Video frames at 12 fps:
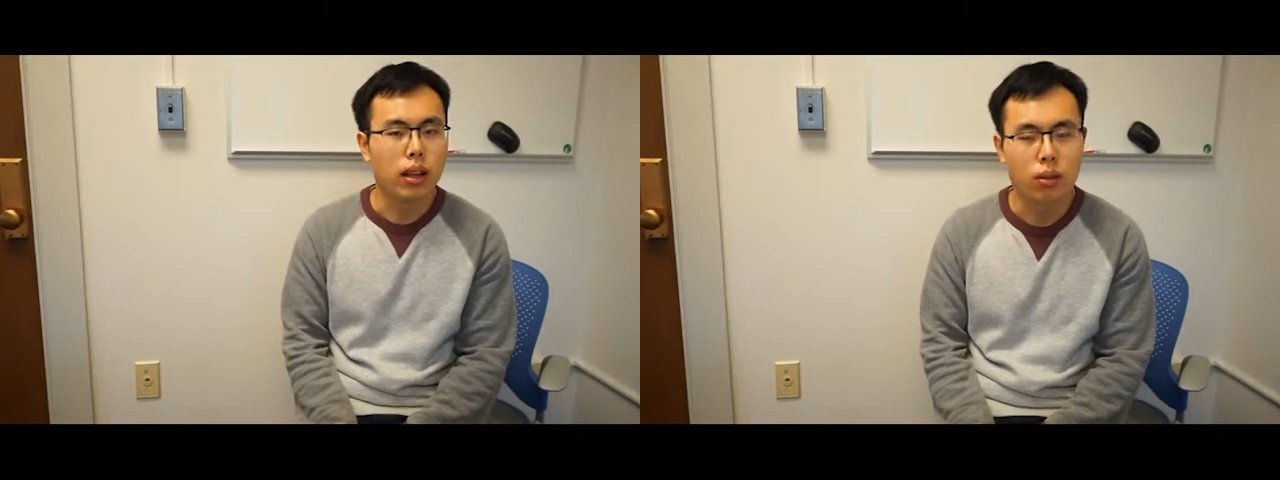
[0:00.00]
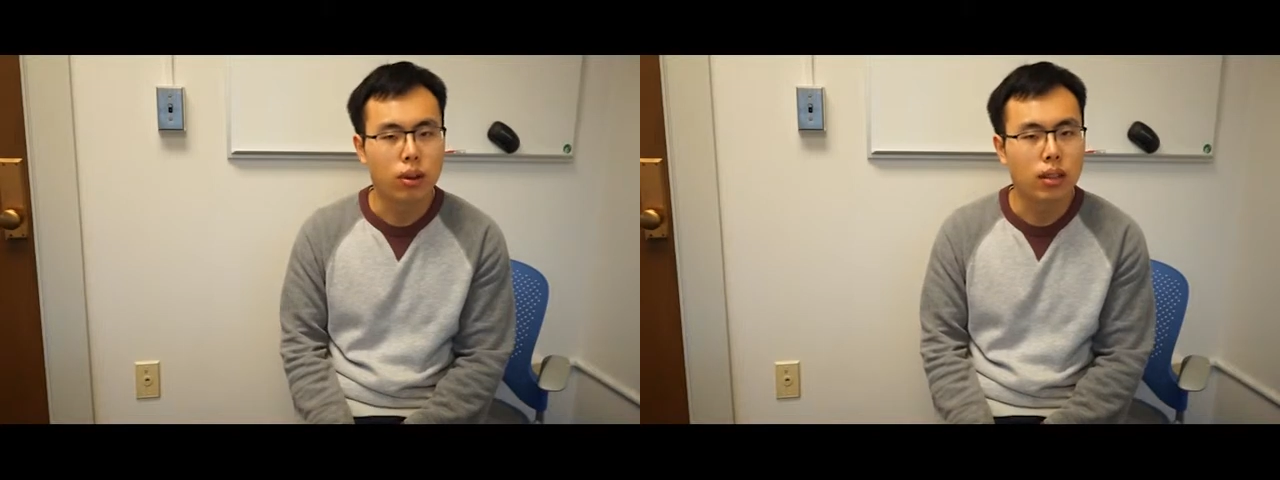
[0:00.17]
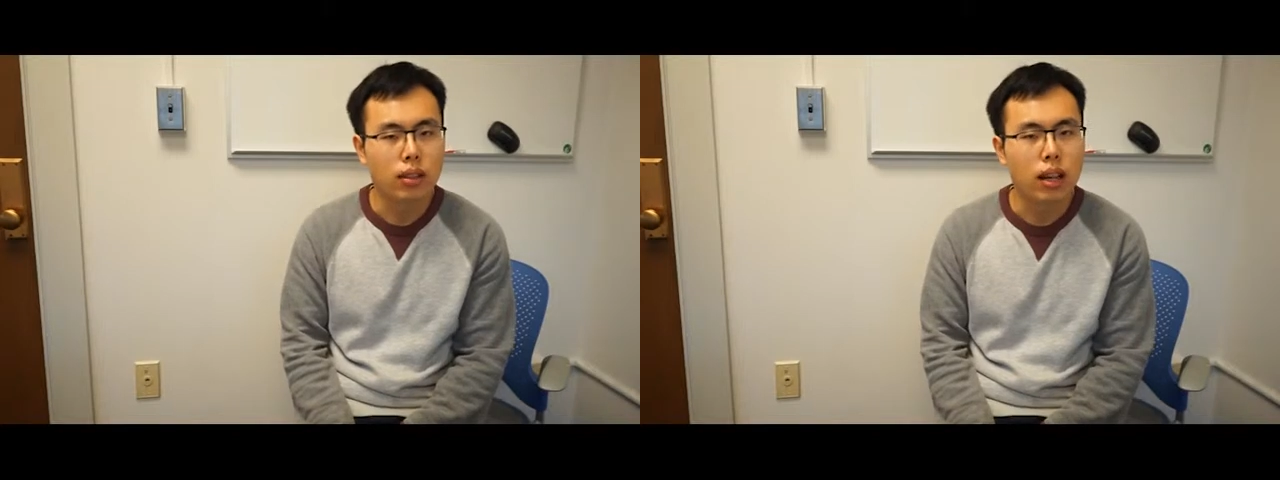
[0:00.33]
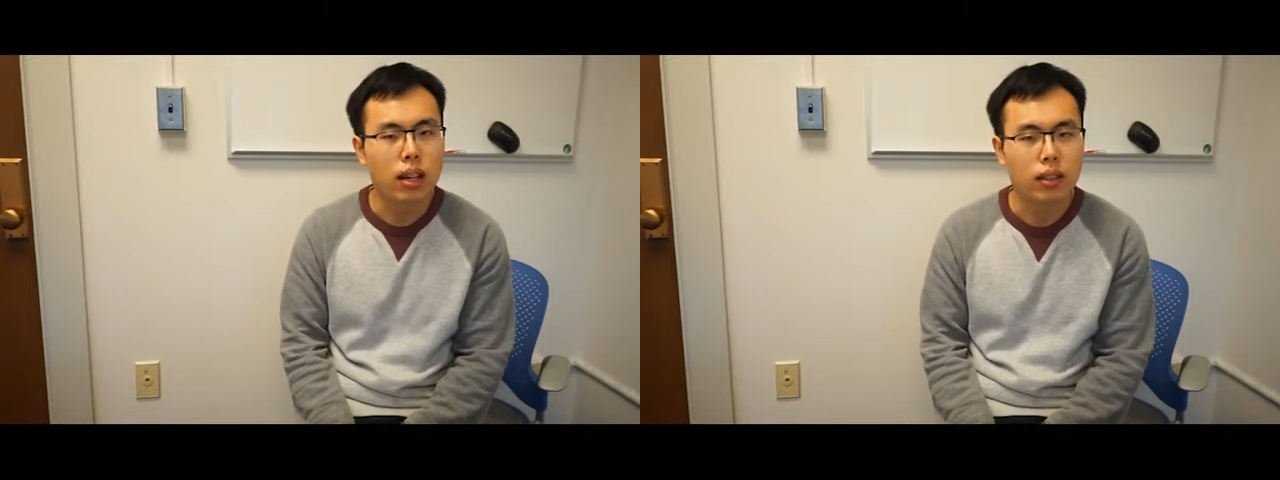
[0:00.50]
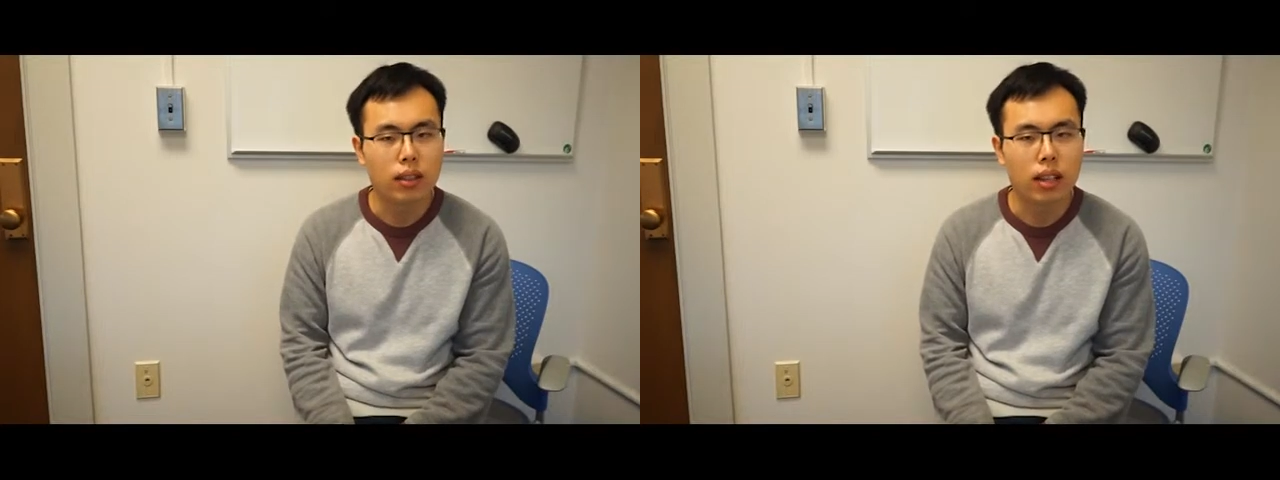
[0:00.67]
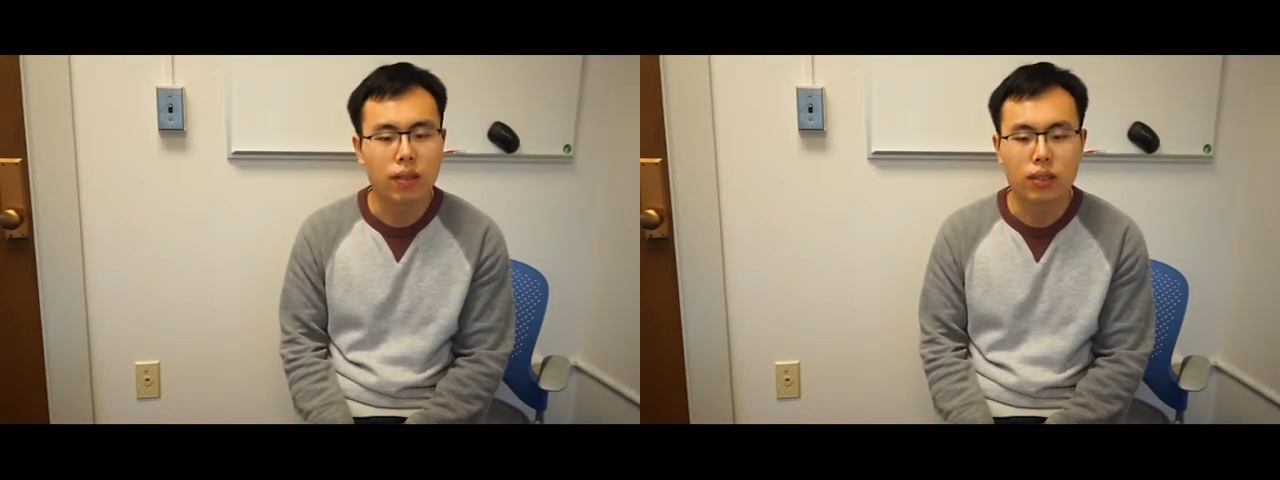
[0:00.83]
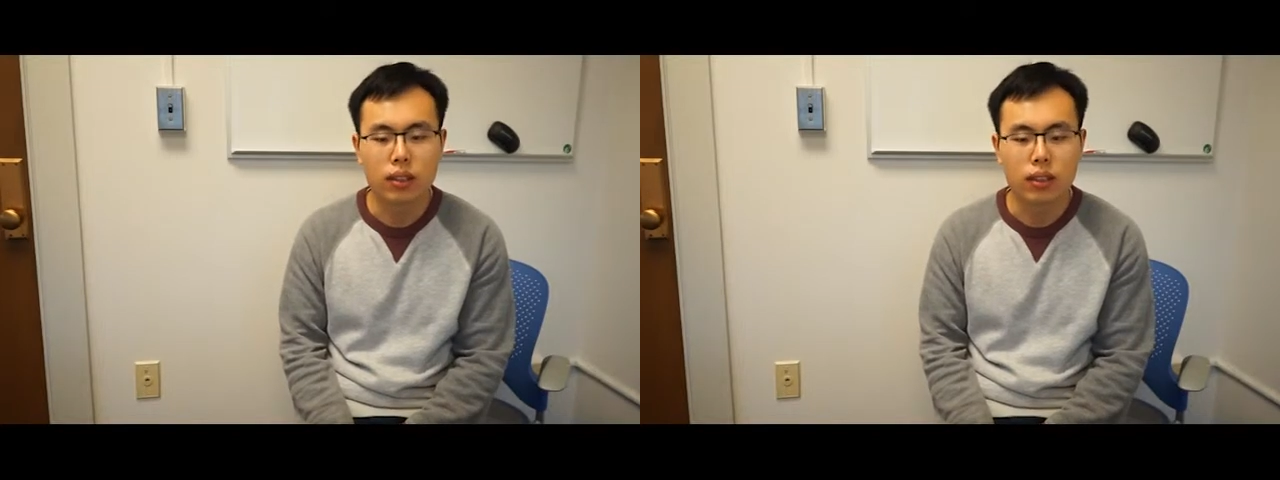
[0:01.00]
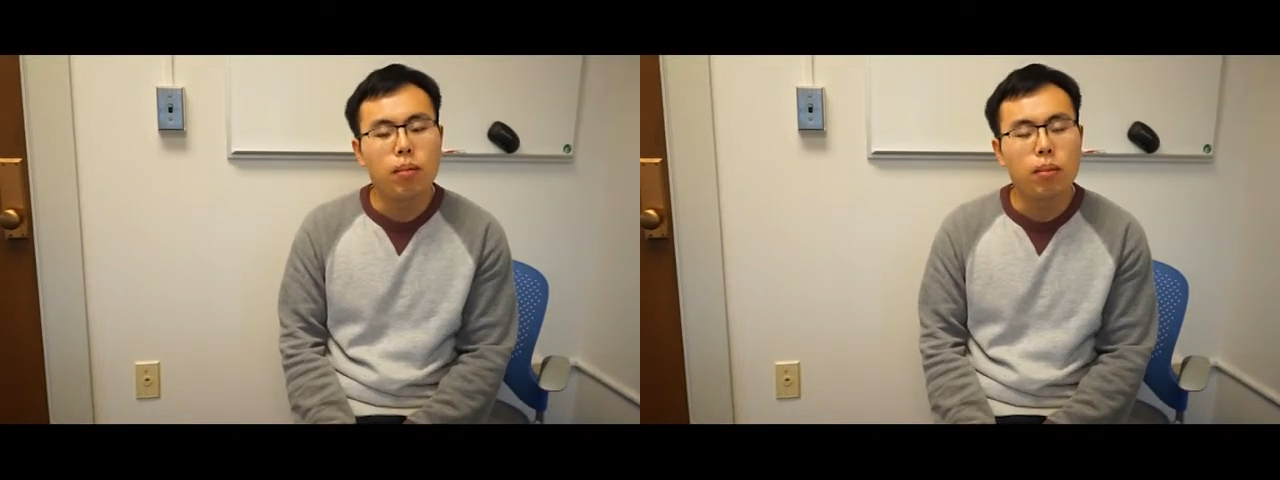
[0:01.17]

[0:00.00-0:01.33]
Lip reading: a great scientist I have to say.